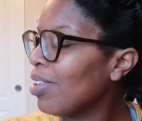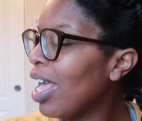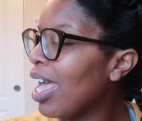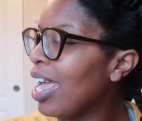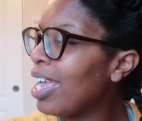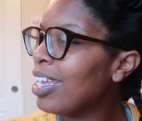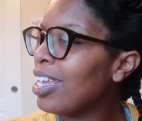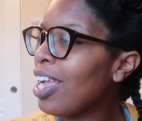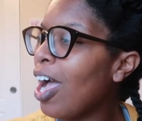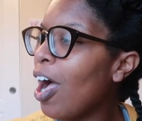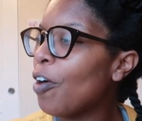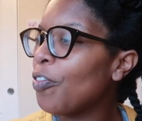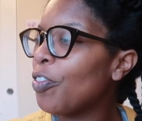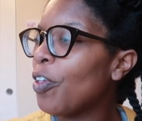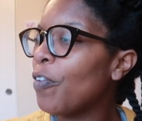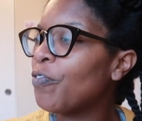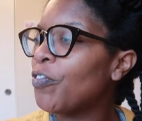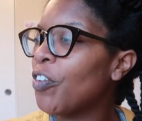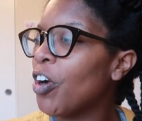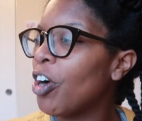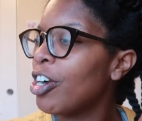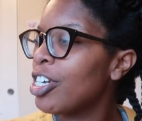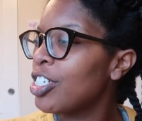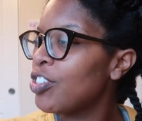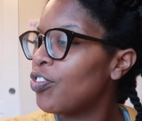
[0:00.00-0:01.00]
and y'all, the
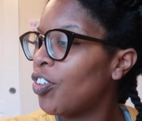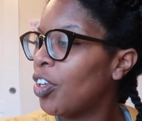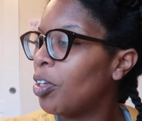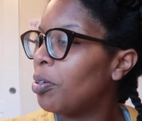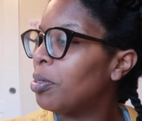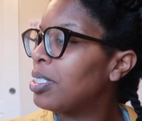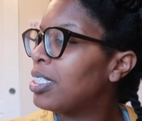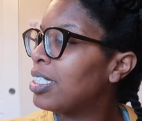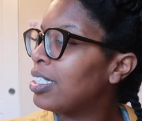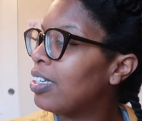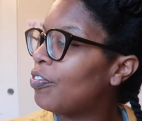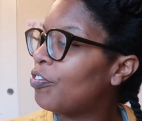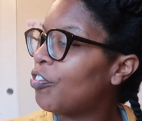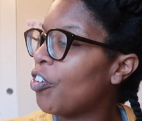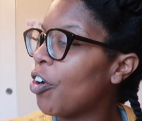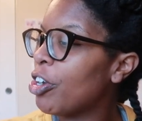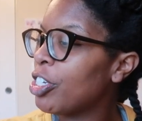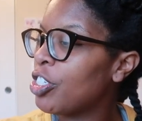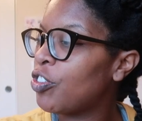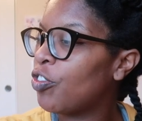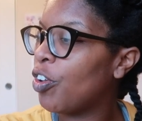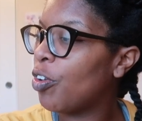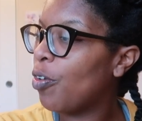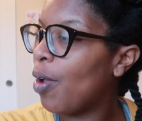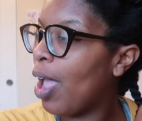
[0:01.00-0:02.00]
first few
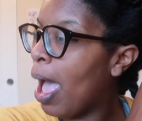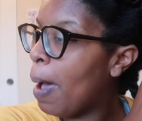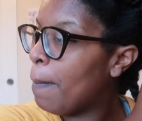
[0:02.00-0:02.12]
first few